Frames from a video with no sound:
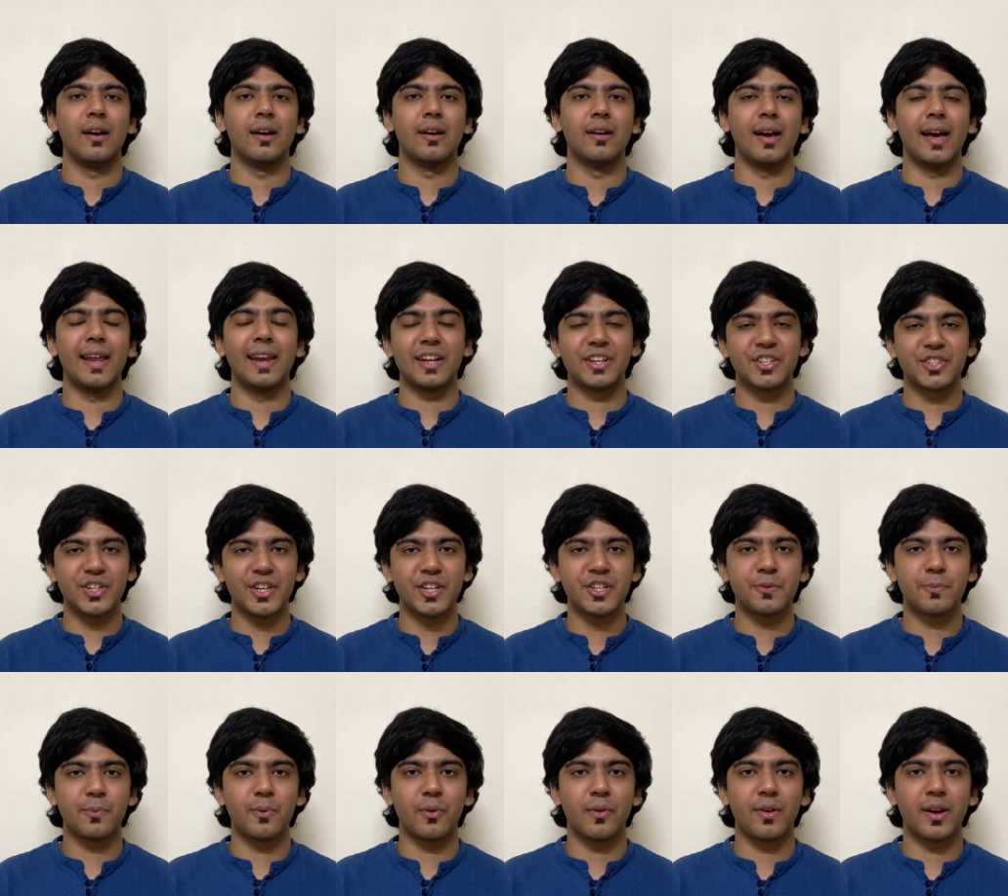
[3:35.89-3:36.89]
an exchange
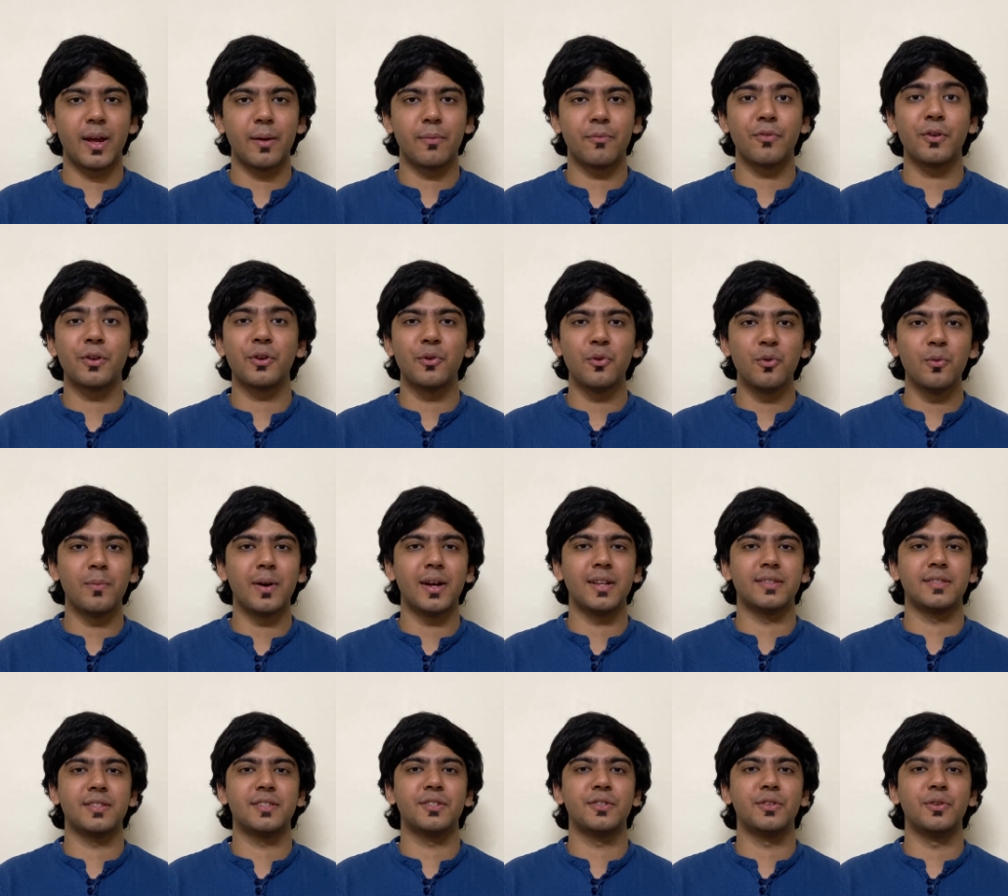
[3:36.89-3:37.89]
program for 2
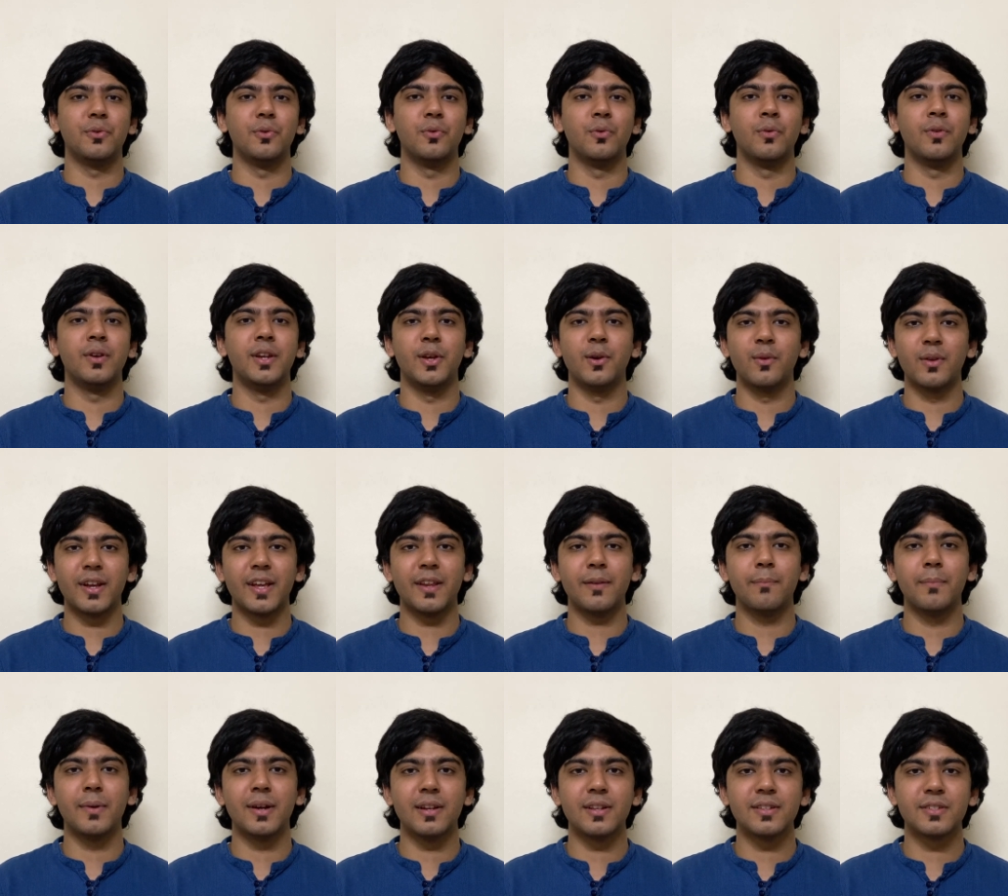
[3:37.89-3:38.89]
months to Nyungin
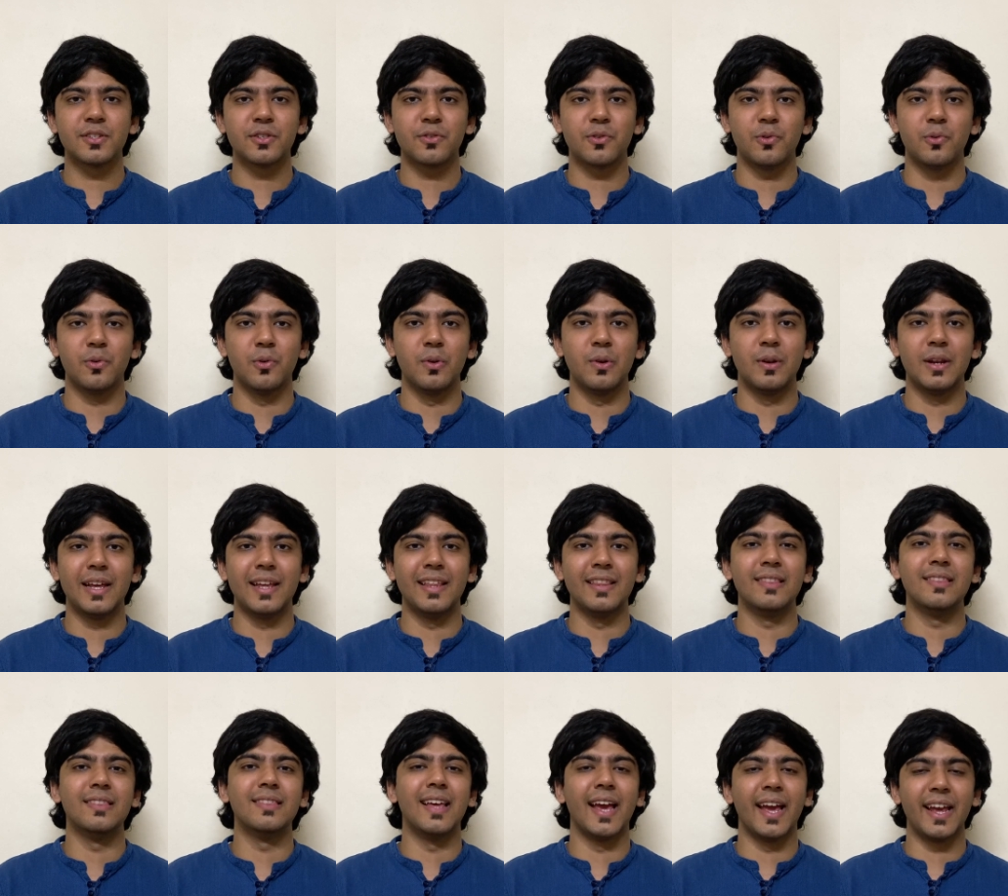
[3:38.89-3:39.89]
Middle School
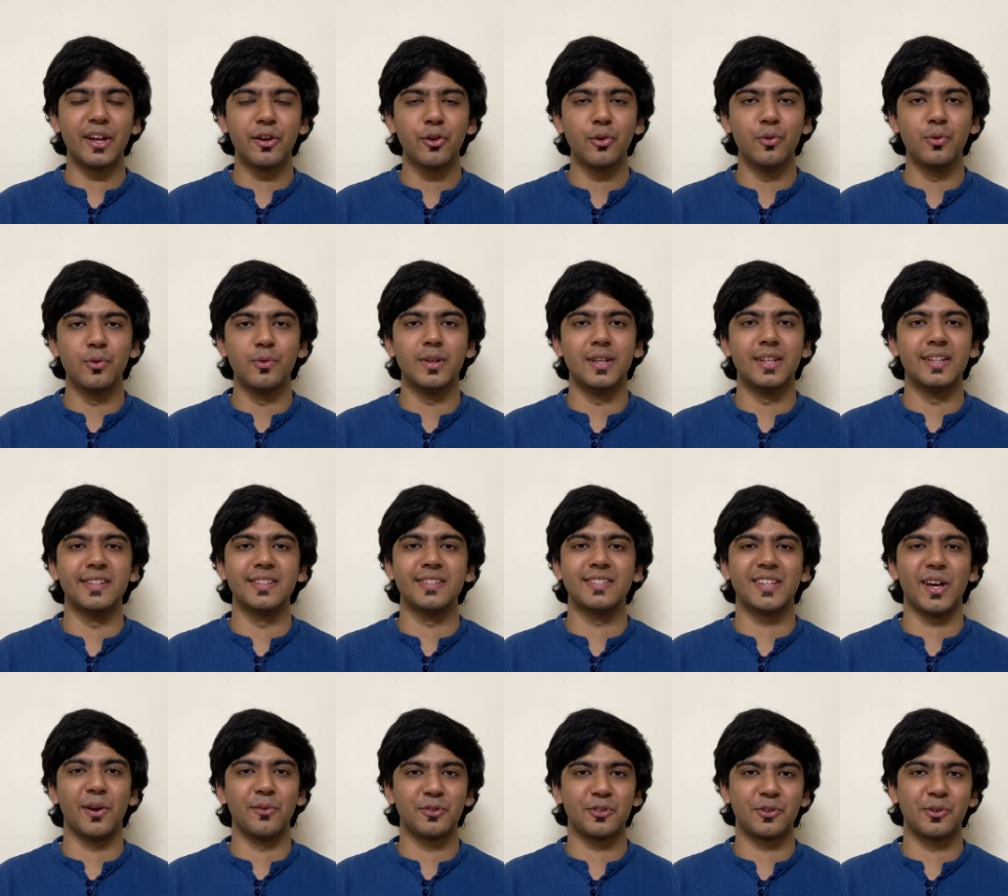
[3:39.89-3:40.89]
in Daegu in
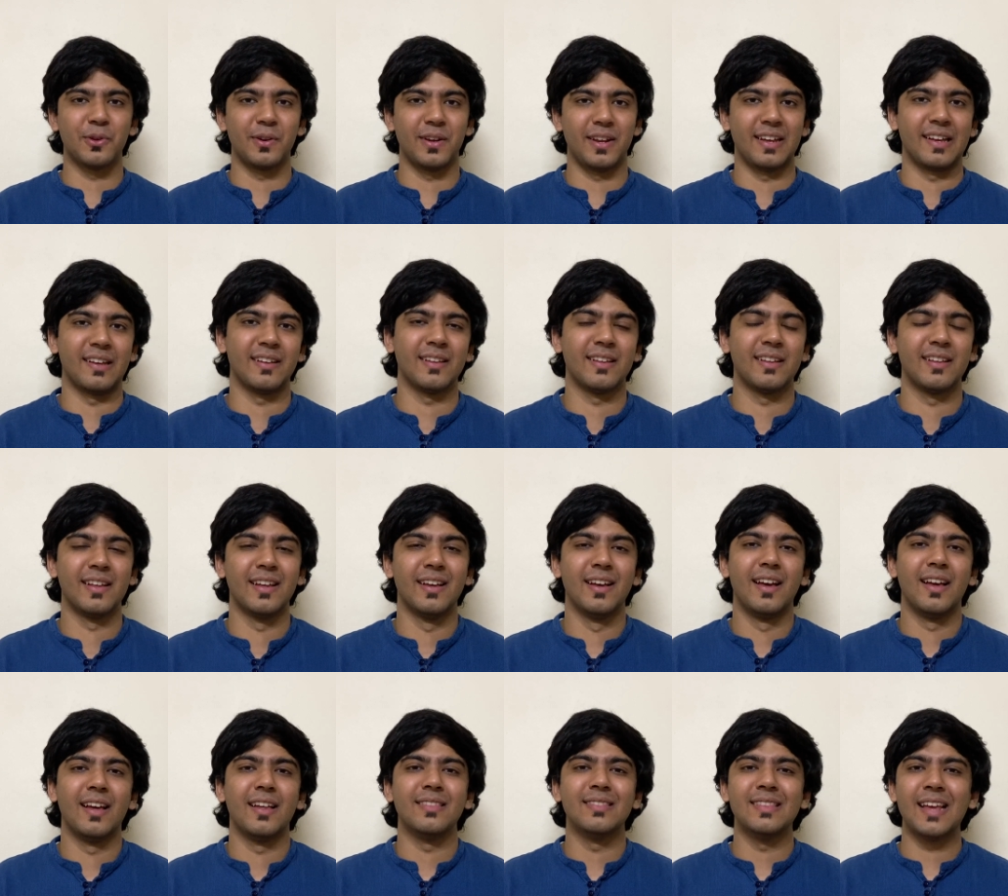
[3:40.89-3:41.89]
South Korea.
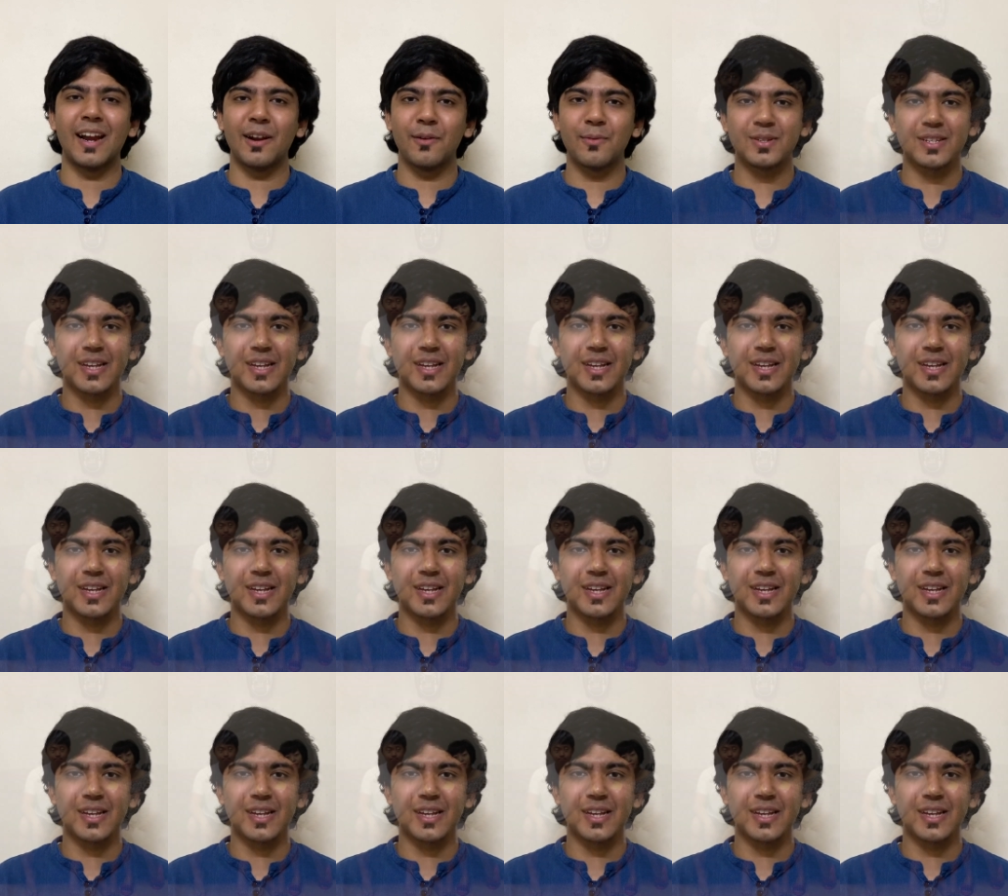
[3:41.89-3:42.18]
That was